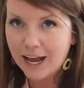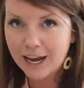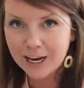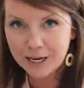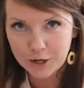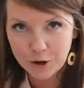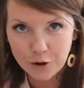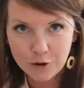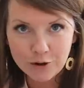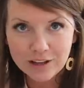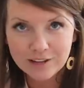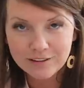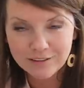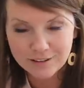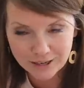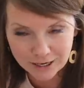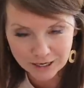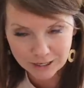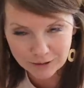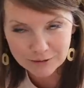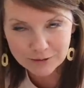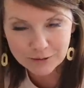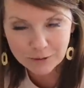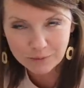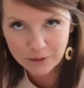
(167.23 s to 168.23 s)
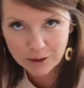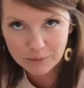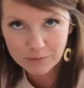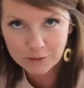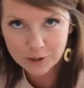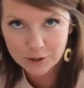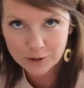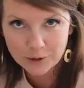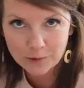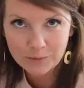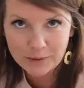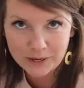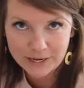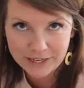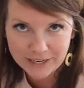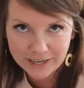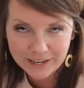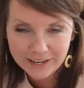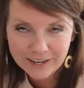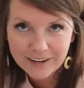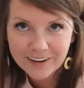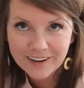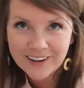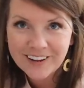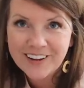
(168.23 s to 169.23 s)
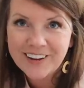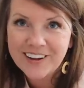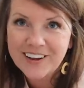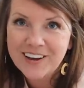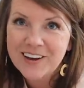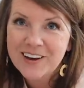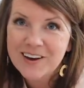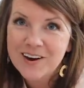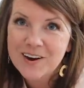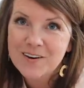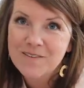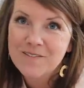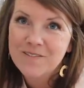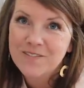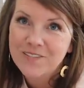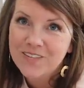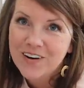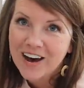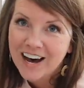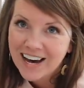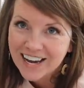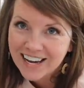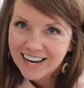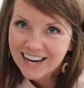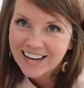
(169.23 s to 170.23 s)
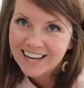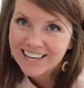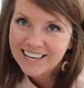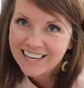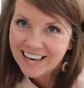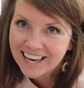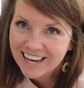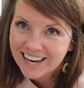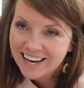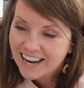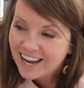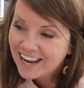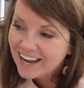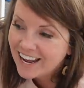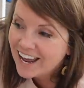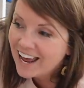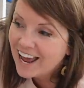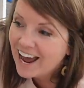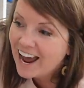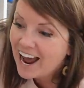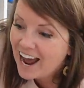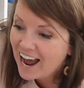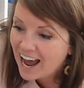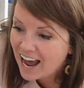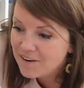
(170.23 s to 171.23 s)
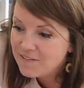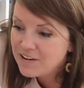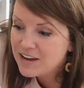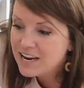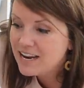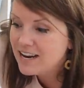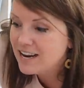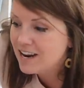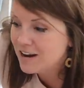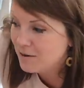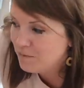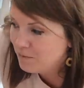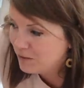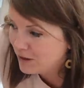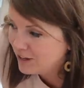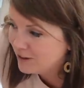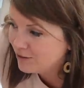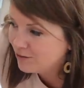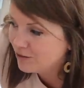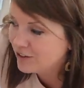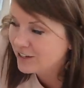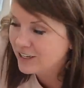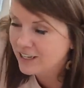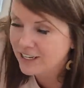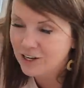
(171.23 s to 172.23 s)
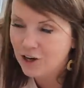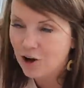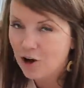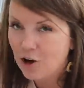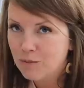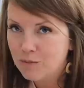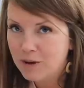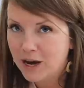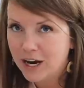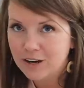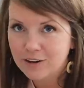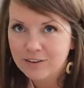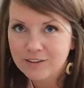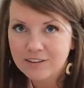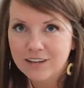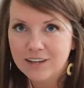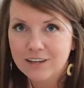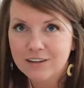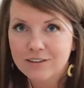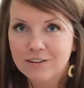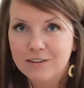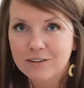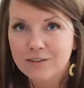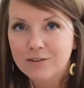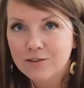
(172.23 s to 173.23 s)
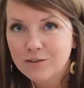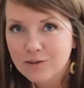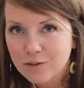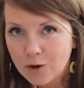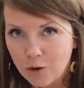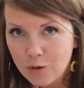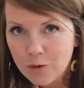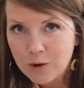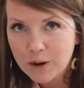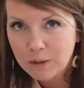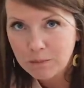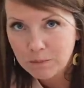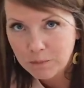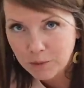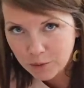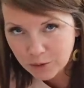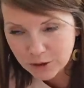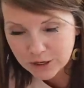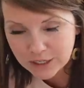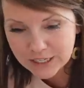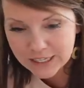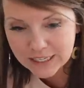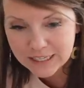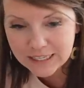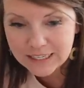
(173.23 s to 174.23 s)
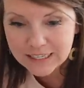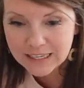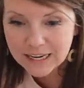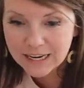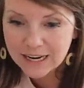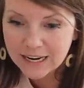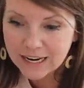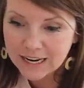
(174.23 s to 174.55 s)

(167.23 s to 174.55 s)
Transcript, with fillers: I know that's not always a popular opinion, but again, having a peaceful and calm house is so important